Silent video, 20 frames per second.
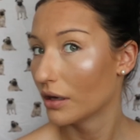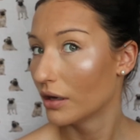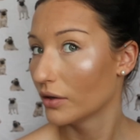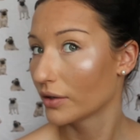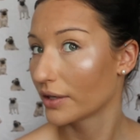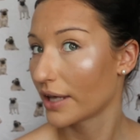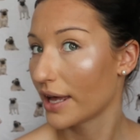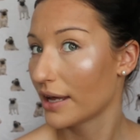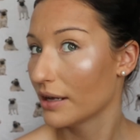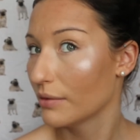
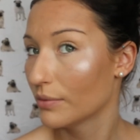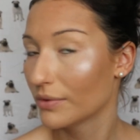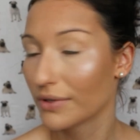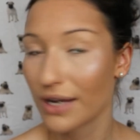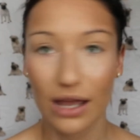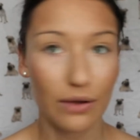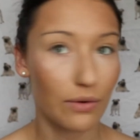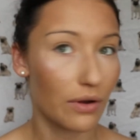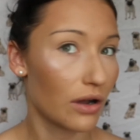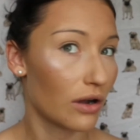Okay, well
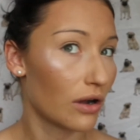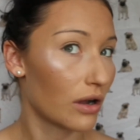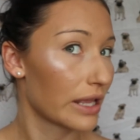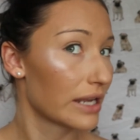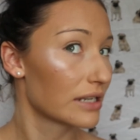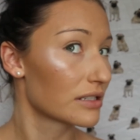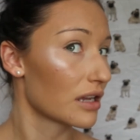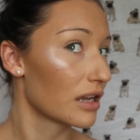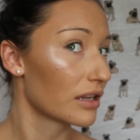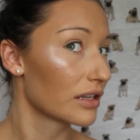now our
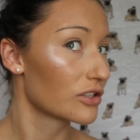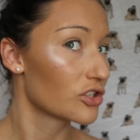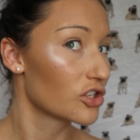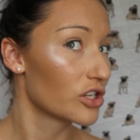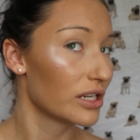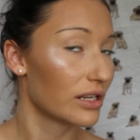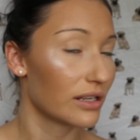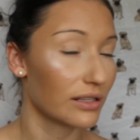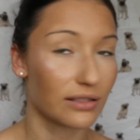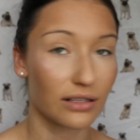entire
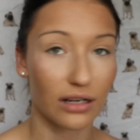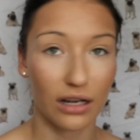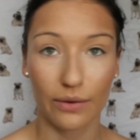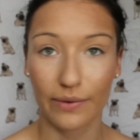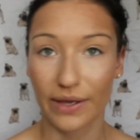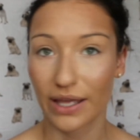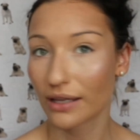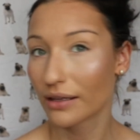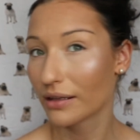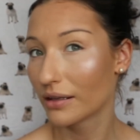cheek is
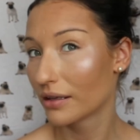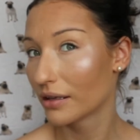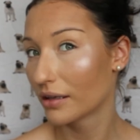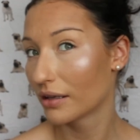glowing.